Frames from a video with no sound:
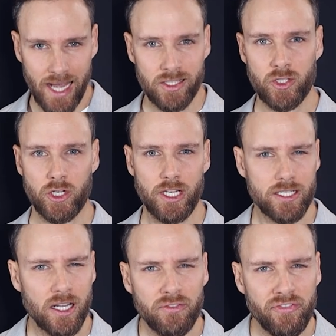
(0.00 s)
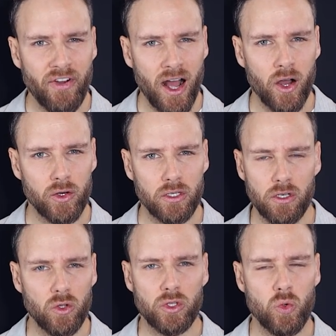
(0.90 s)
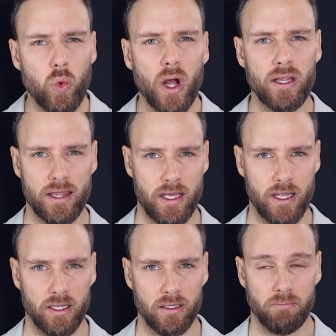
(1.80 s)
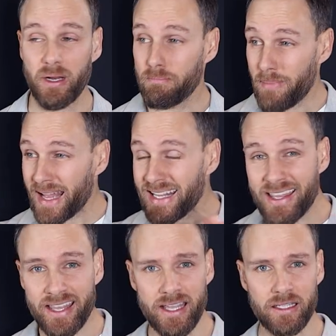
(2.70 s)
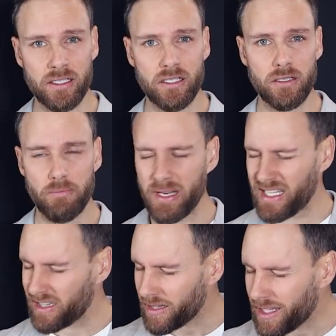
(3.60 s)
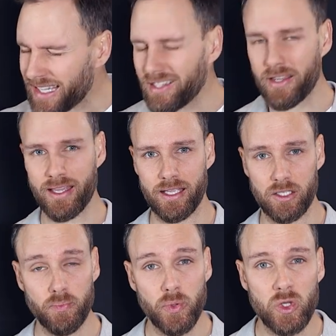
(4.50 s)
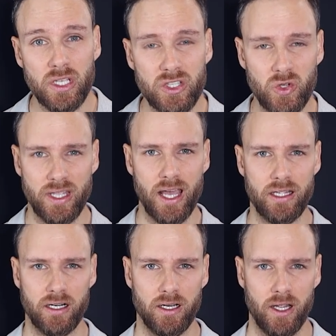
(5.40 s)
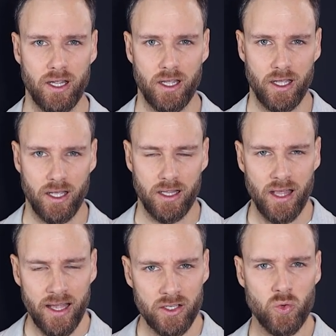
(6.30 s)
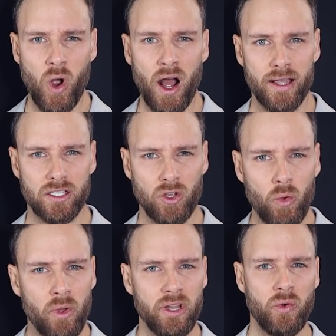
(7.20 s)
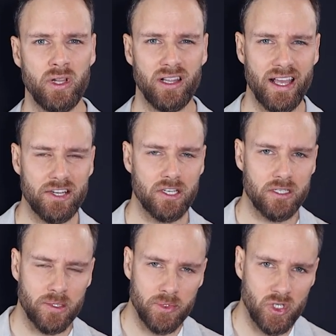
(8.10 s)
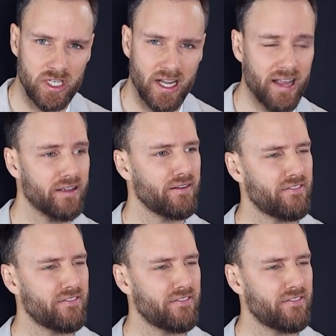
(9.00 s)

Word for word: answer is not found in only one thing, but many things, many little things put together. And that is why so many relationships today